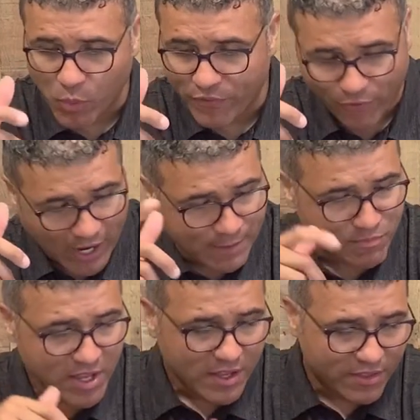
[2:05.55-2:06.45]
We
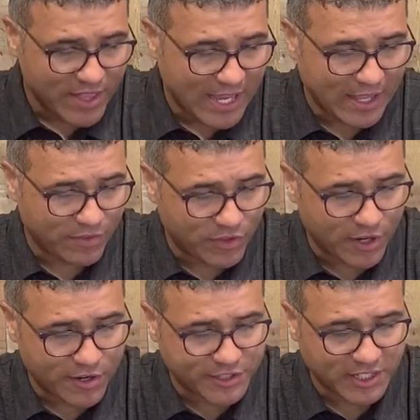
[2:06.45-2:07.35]
find that
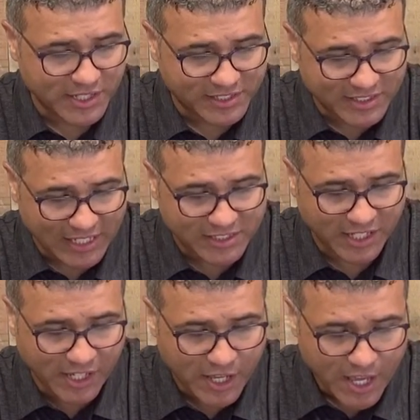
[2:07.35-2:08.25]
there is a
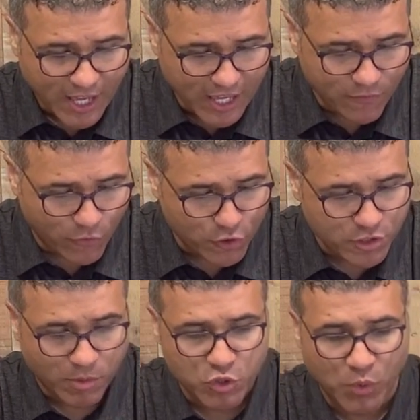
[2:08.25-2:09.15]
necessity in verse
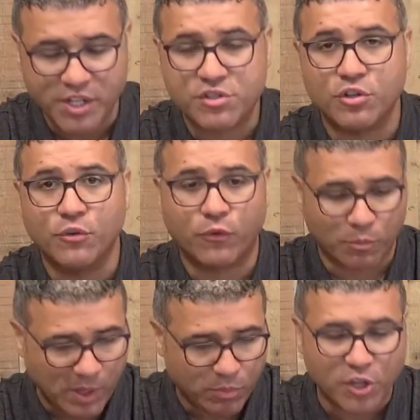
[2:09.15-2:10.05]
number 22
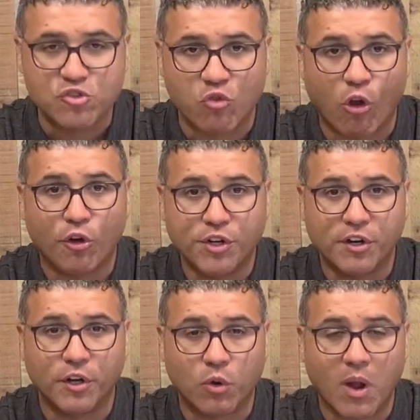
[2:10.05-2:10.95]
for people to draw
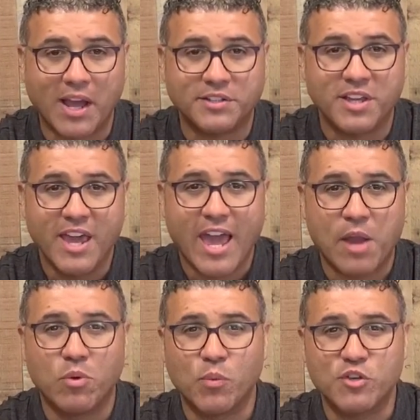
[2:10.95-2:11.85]
near to Christ.
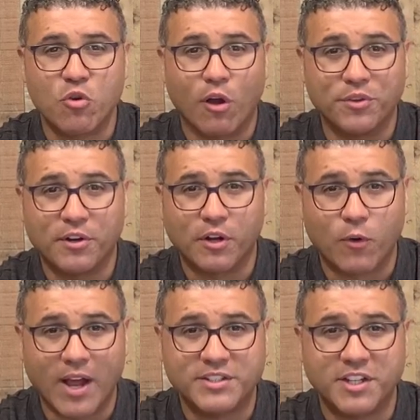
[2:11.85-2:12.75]
And when we draw near to
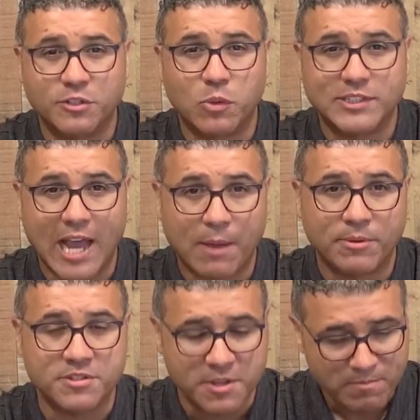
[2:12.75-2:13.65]
Christ, here's what
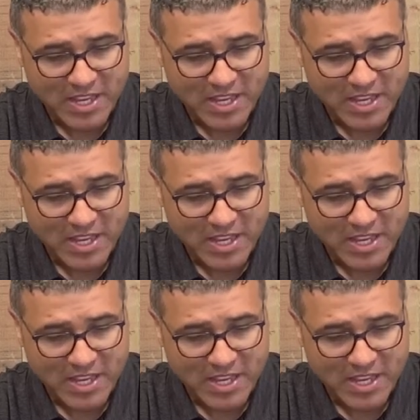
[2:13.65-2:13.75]
happens.